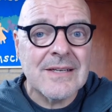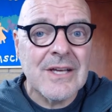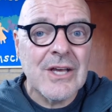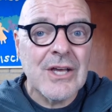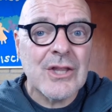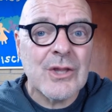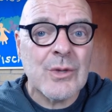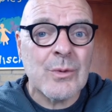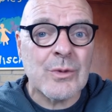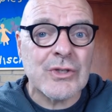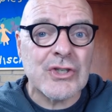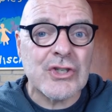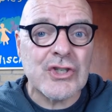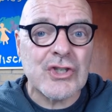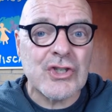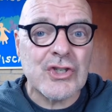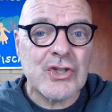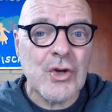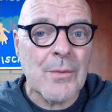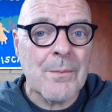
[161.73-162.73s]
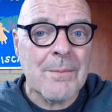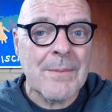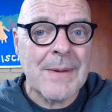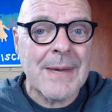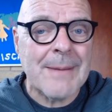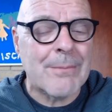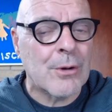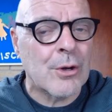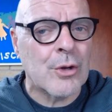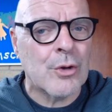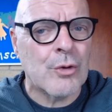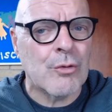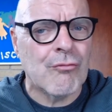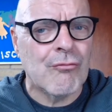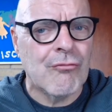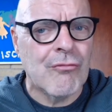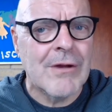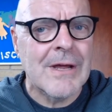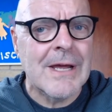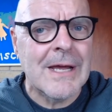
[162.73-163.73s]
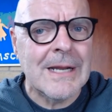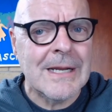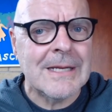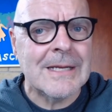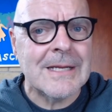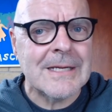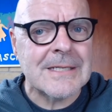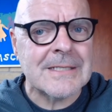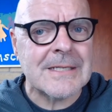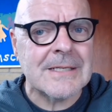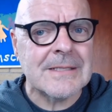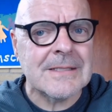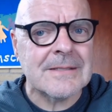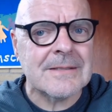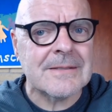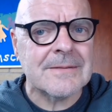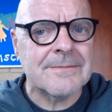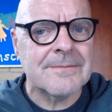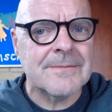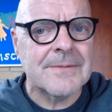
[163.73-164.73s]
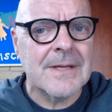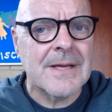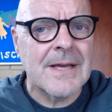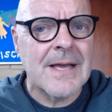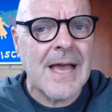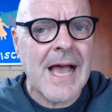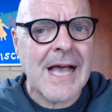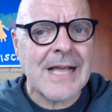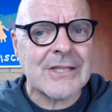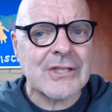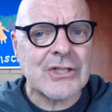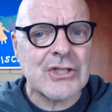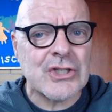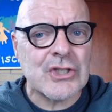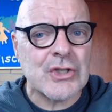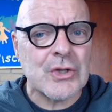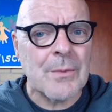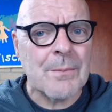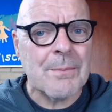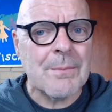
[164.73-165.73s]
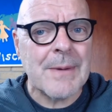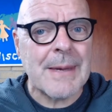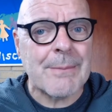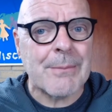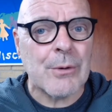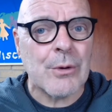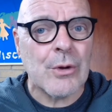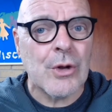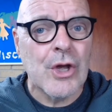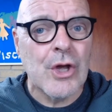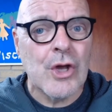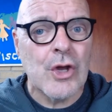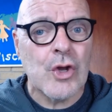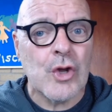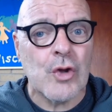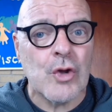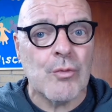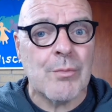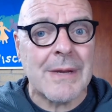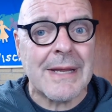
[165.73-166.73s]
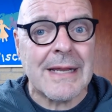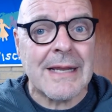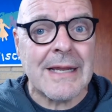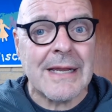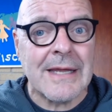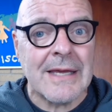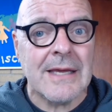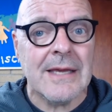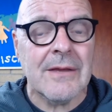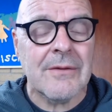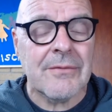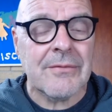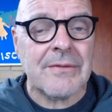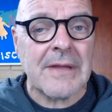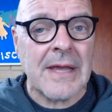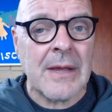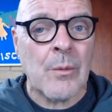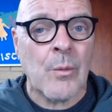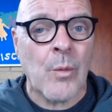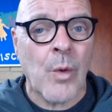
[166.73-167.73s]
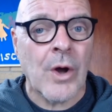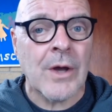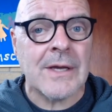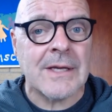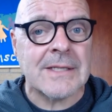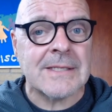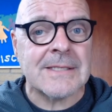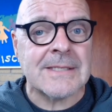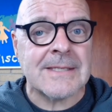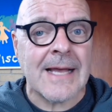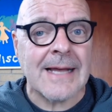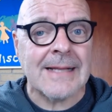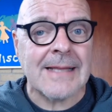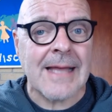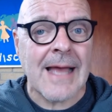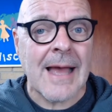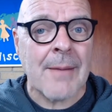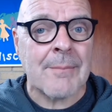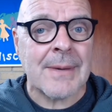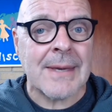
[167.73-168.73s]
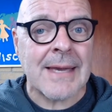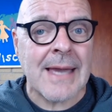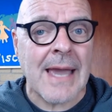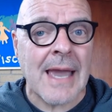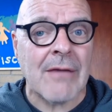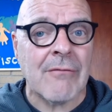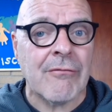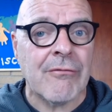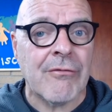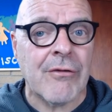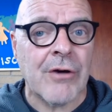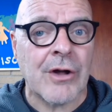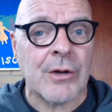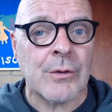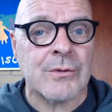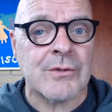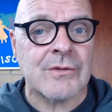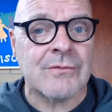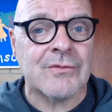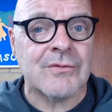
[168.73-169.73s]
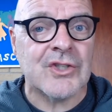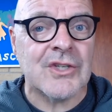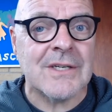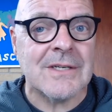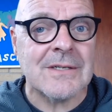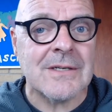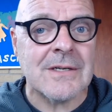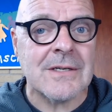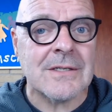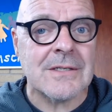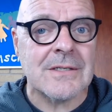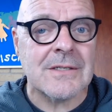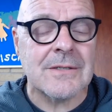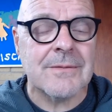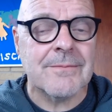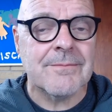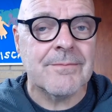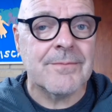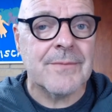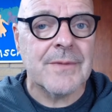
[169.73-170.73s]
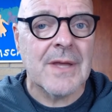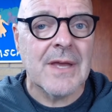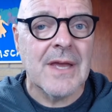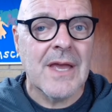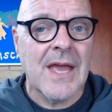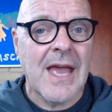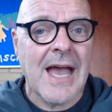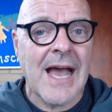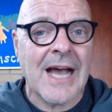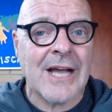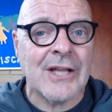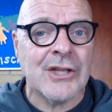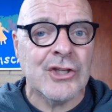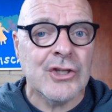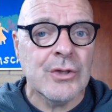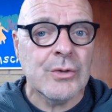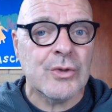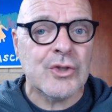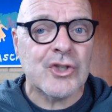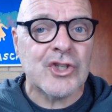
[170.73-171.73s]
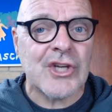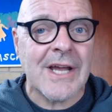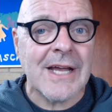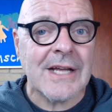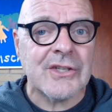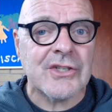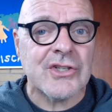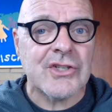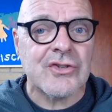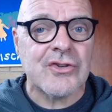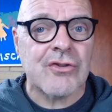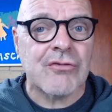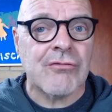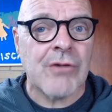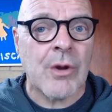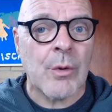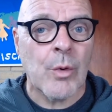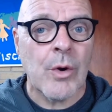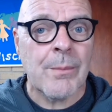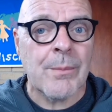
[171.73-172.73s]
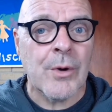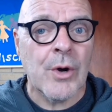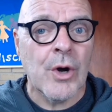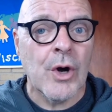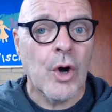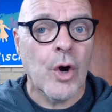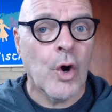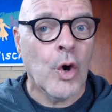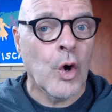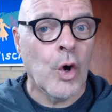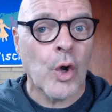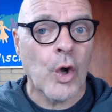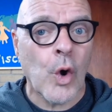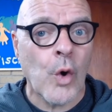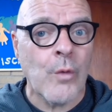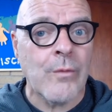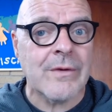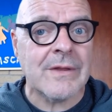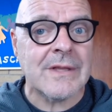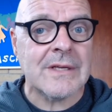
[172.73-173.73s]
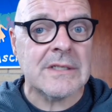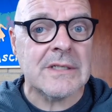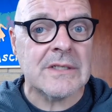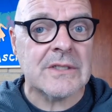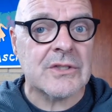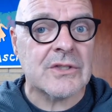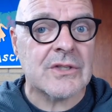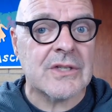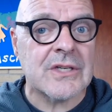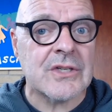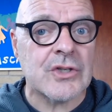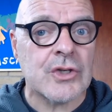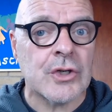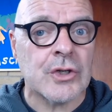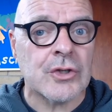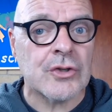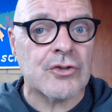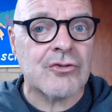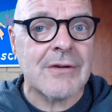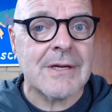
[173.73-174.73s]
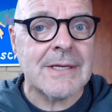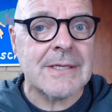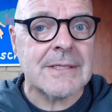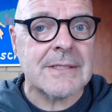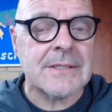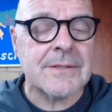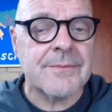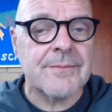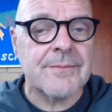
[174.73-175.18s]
there were some people who really listened, and some people who believed in what he'd said and became followers of Jesus. And new churches grew up all over these countries.